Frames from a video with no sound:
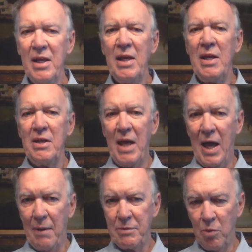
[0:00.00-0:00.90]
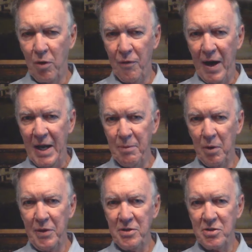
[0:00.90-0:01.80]
times more valuable
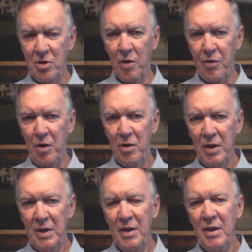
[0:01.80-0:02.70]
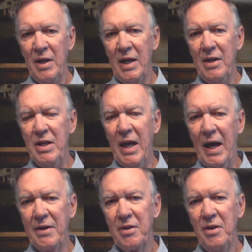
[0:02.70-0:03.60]
than silver, and
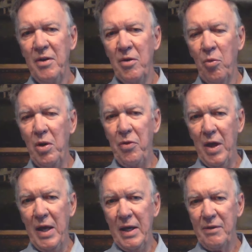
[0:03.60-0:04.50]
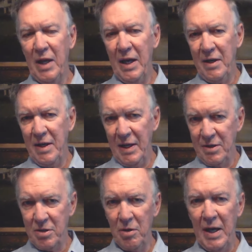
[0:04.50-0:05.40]
yet we think that
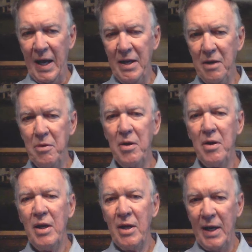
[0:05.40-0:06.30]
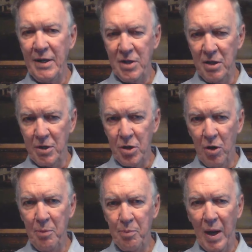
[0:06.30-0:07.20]
it's headed, it's in the
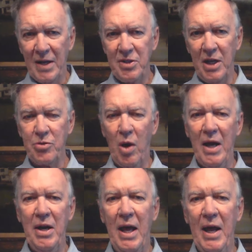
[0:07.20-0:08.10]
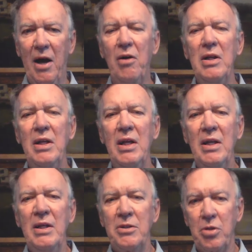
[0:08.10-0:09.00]
turning process right now.
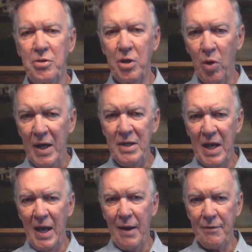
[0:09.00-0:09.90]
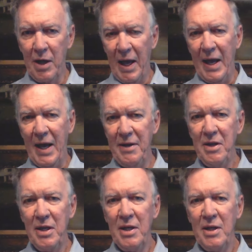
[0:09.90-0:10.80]
So it's a great time to add
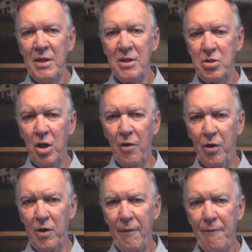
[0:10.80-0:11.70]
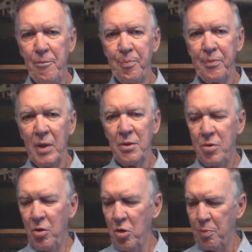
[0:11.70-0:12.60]
silver
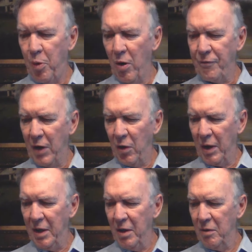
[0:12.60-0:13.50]
to your portfolio.